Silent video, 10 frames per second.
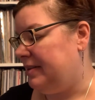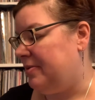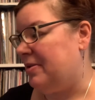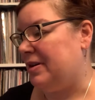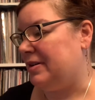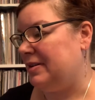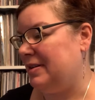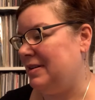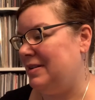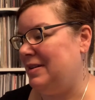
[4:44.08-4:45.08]
or
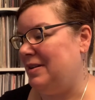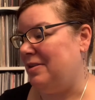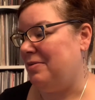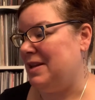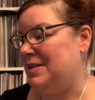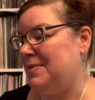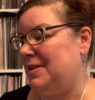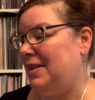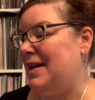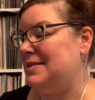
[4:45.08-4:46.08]
that's when
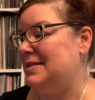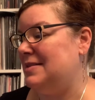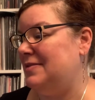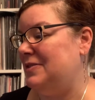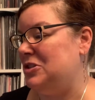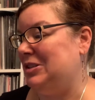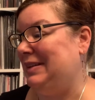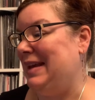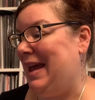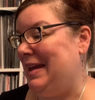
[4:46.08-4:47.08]
classes
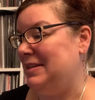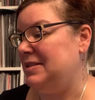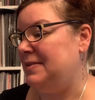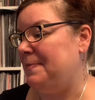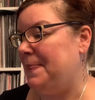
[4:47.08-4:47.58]
officially end.